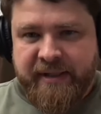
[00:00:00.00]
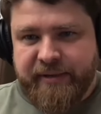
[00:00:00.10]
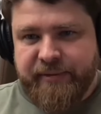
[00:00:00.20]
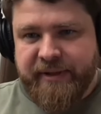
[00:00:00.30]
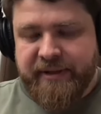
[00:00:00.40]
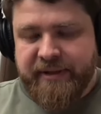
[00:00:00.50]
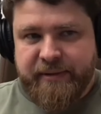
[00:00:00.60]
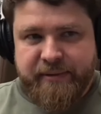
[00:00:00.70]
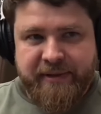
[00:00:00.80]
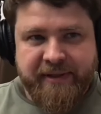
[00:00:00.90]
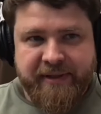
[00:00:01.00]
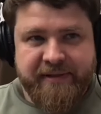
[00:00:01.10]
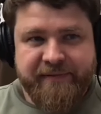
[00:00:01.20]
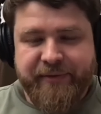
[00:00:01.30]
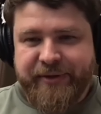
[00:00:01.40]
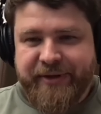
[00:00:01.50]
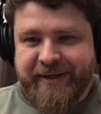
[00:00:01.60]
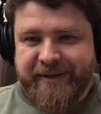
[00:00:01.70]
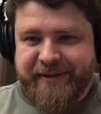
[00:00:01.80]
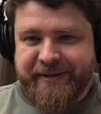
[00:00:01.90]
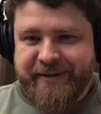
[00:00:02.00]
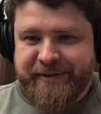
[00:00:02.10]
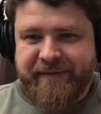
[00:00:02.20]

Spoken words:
Right now, like it's very hard